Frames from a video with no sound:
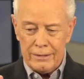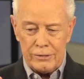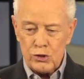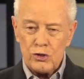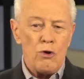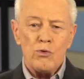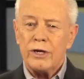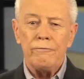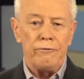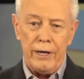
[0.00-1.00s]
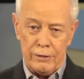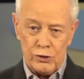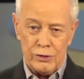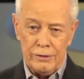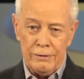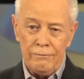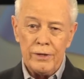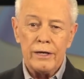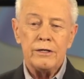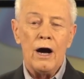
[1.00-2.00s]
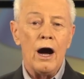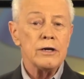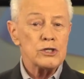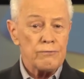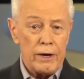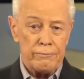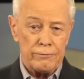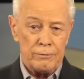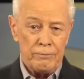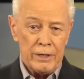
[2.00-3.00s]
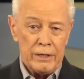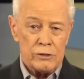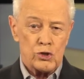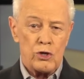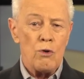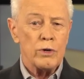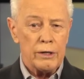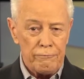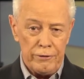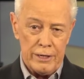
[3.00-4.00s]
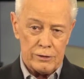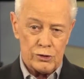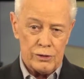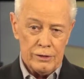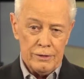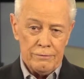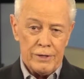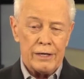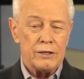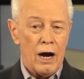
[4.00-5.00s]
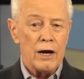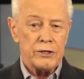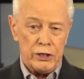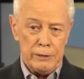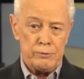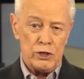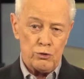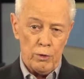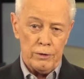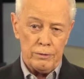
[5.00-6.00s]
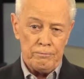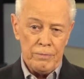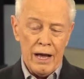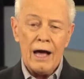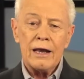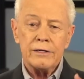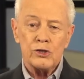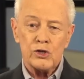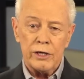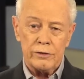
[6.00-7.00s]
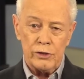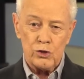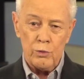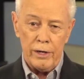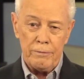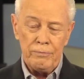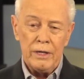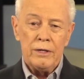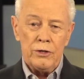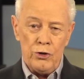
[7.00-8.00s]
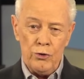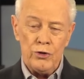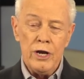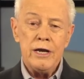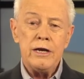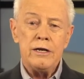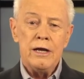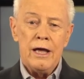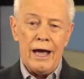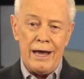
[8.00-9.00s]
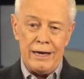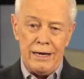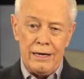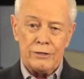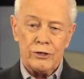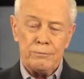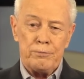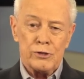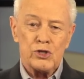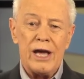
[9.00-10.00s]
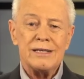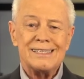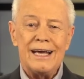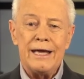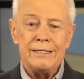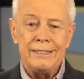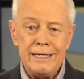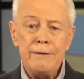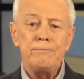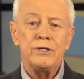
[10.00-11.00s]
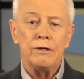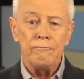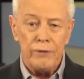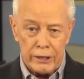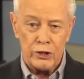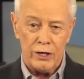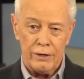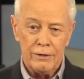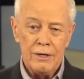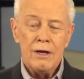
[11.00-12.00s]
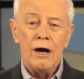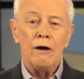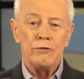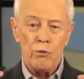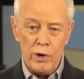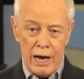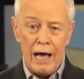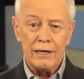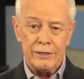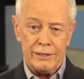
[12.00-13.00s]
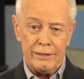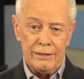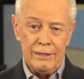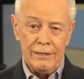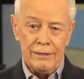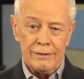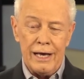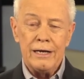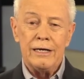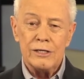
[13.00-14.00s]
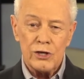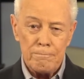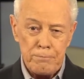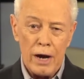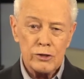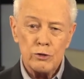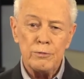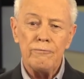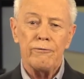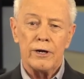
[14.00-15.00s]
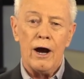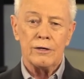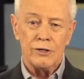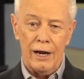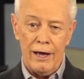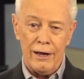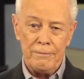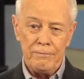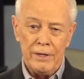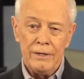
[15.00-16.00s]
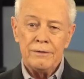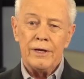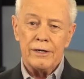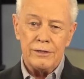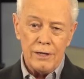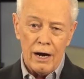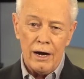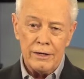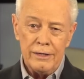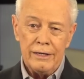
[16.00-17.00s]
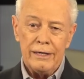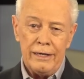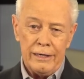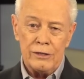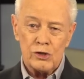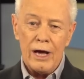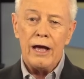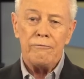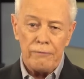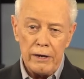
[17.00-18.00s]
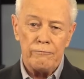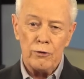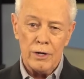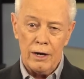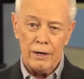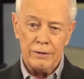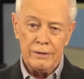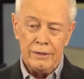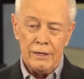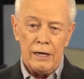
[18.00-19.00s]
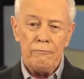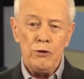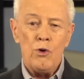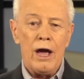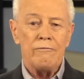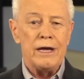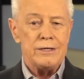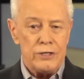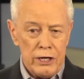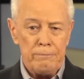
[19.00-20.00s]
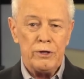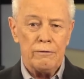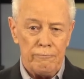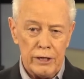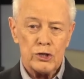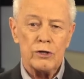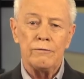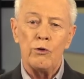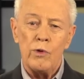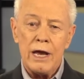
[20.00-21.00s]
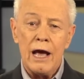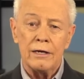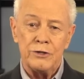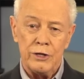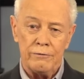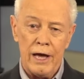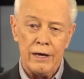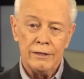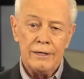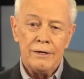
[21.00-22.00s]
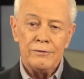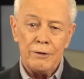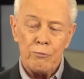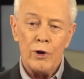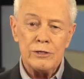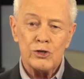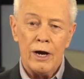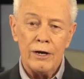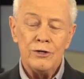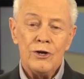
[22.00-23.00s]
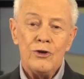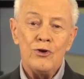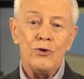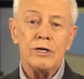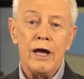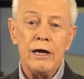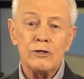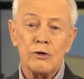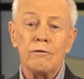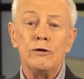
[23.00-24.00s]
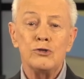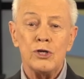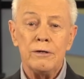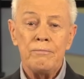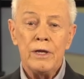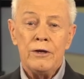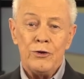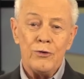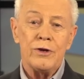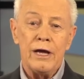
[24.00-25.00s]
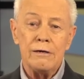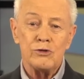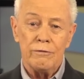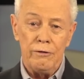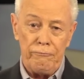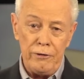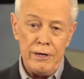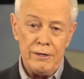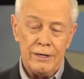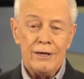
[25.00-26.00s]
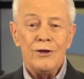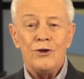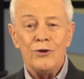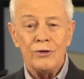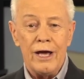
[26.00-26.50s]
so convinced that God is faithful and so convinced that God keeps His word. I like to say it this way you need a, to possess a deep conviction of the reality that it is impossible for God to lie, that God is a faithful God. And if you have a deep conviction of the reality of that, then praise God, your days of losing, your days of defeat, your